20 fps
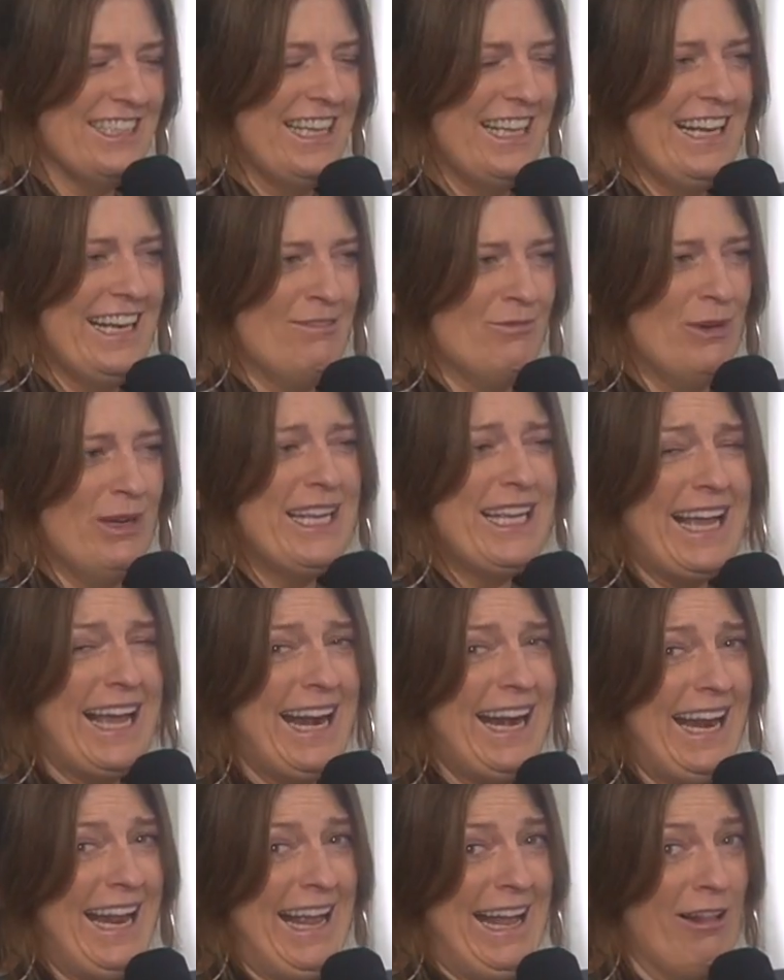like, and we
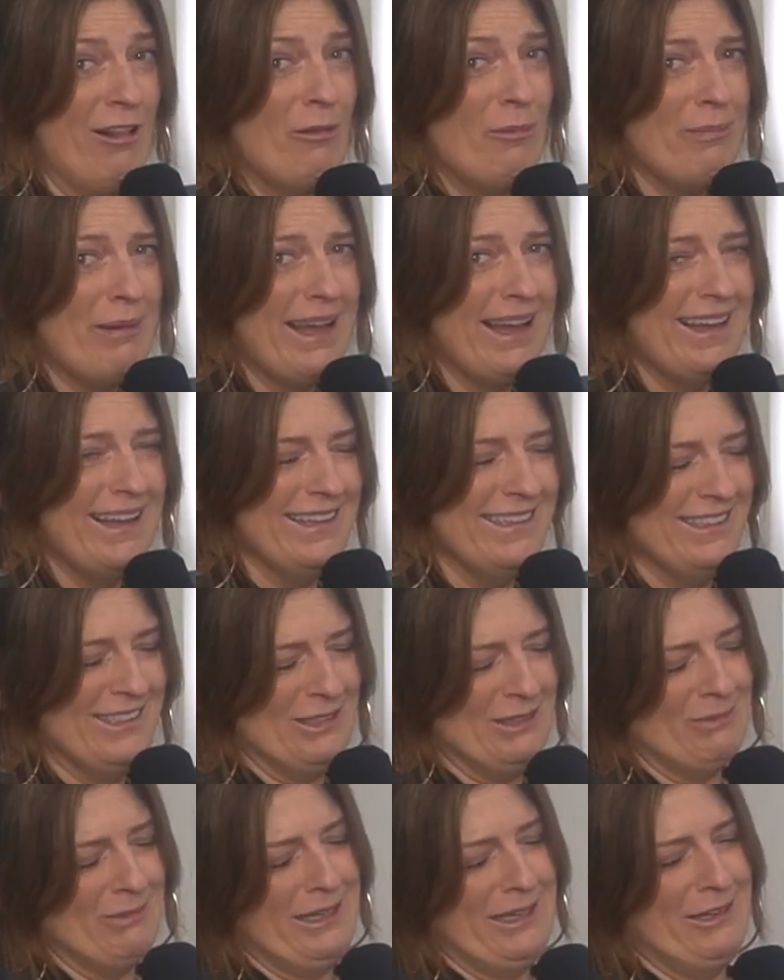can't help it.
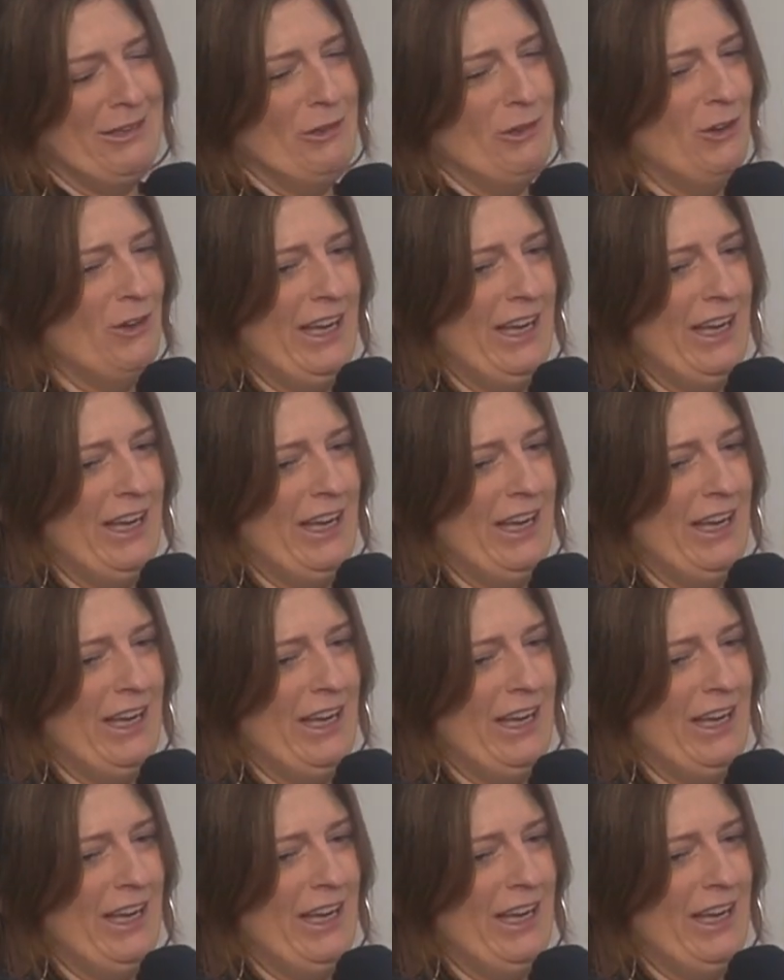That's where I know,